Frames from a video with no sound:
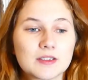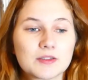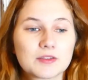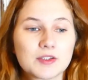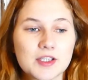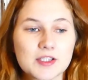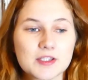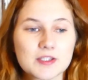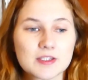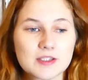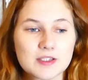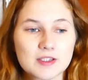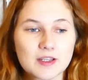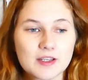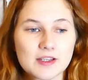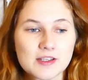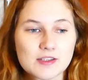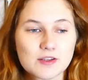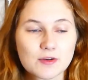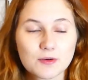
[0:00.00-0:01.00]
this
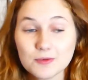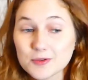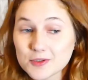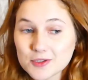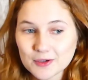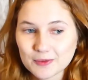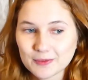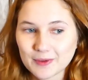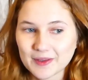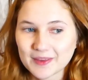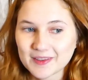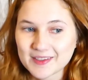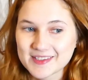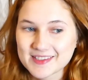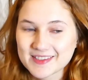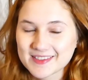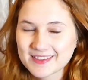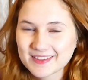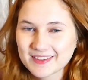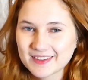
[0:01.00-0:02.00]
is also one that's
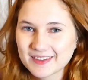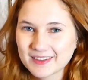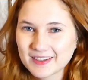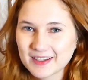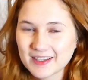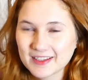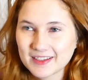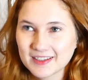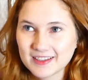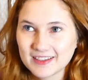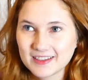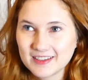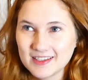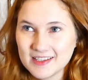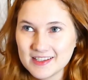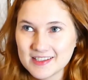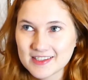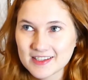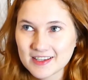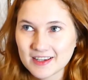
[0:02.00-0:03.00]

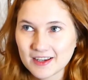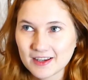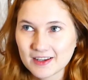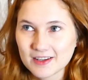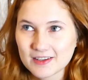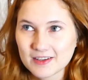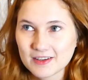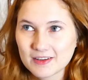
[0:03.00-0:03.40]
easier